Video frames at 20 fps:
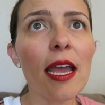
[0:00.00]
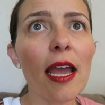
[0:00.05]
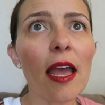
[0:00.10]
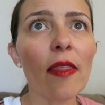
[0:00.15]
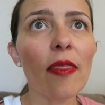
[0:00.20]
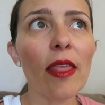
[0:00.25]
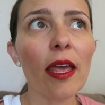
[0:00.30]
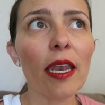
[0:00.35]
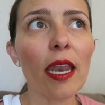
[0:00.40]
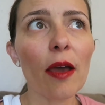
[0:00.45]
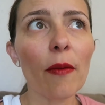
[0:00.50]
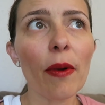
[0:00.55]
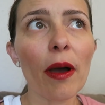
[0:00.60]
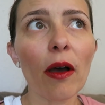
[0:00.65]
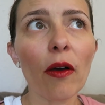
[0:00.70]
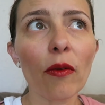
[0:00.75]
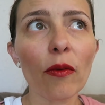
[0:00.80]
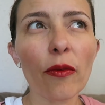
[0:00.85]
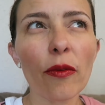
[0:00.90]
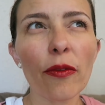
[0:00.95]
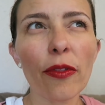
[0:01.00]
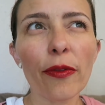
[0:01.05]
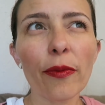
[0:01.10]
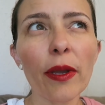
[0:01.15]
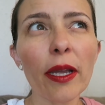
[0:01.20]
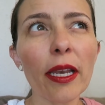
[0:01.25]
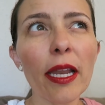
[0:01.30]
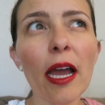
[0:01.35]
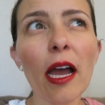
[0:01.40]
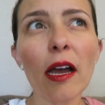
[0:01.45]
and then about
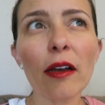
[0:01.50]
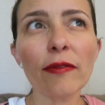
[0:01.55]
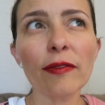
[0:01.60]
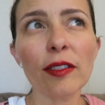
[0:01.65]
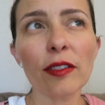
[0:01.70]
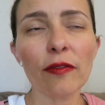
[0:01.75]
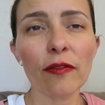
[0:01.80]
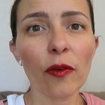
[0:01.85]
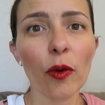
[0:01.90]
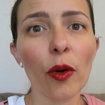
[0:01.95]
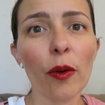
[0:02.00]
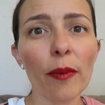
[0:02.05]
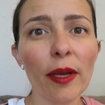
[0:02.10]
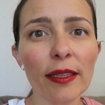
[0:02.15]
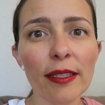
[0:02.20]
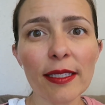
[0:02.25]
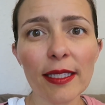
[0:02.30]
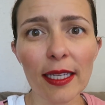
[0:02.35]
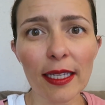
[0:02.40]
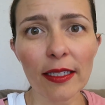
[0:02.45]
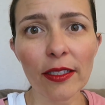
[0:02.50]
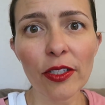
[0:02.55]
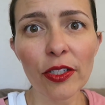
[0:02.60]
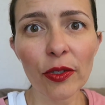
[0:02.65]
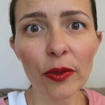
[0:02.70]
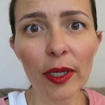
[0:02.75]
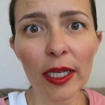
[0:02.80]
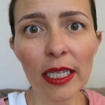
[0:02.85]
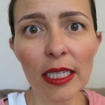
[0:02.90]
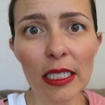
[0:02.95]
3.5 to 4 months
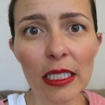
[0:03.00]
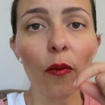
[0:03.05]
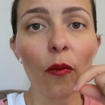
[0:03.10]
into it,